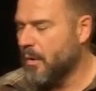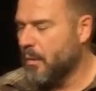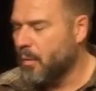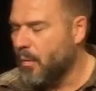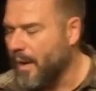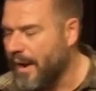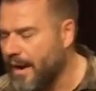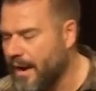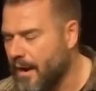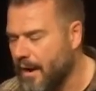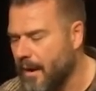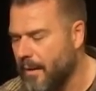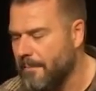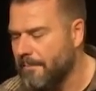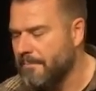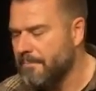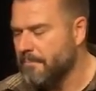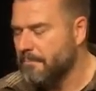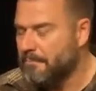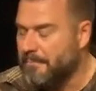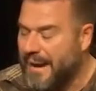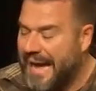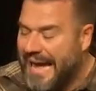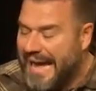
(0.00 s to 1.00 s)
where
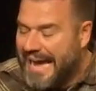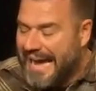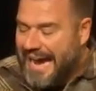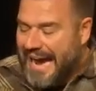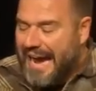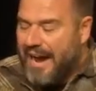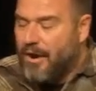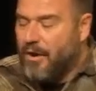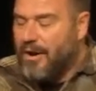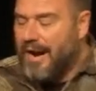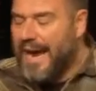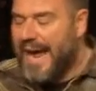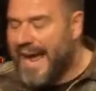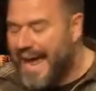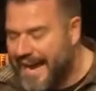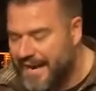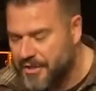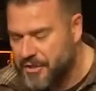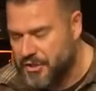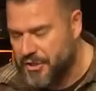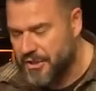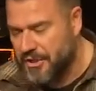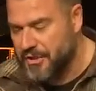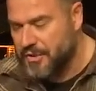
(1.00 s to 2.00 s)
by our
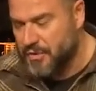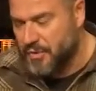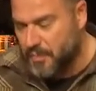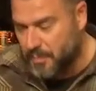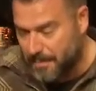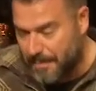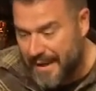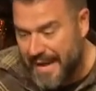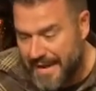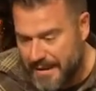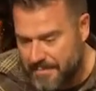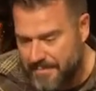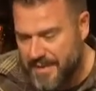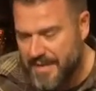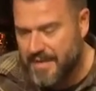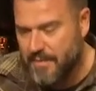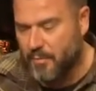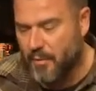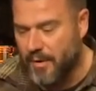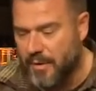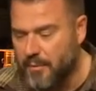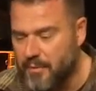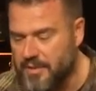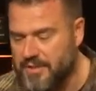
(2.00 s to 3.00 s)
actions, maybe,
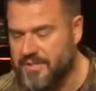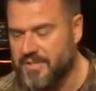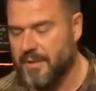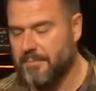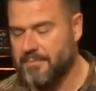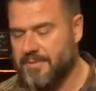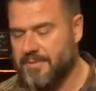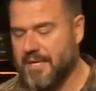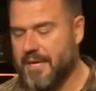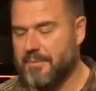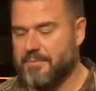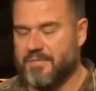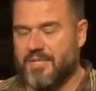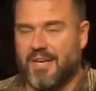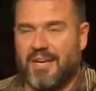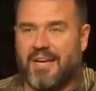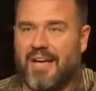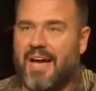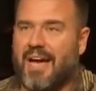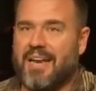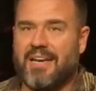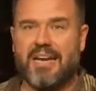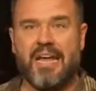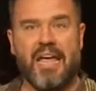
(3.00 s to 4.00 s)
we would sometimes say,
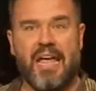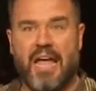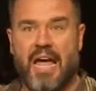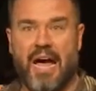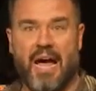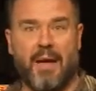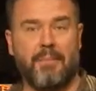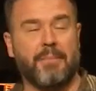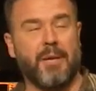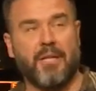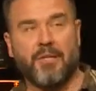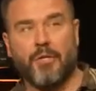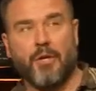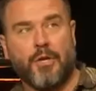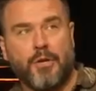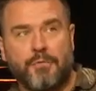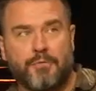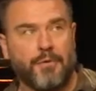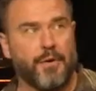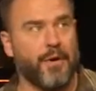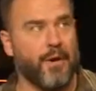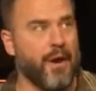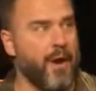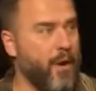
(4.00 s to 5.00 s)
God, I'm not looking
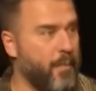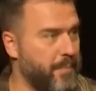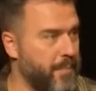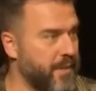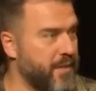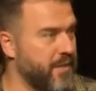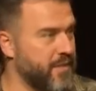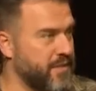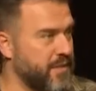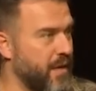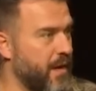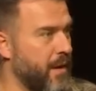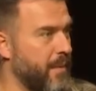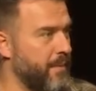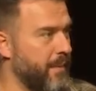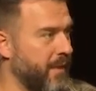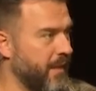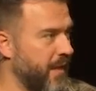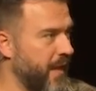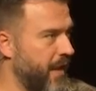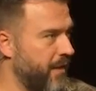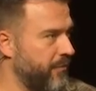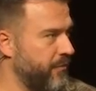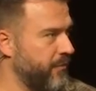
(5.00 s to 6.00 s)
for your help in this area of my
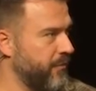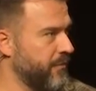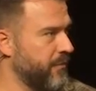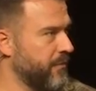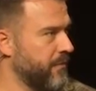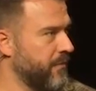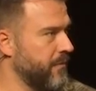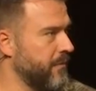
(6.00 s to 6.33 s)
life.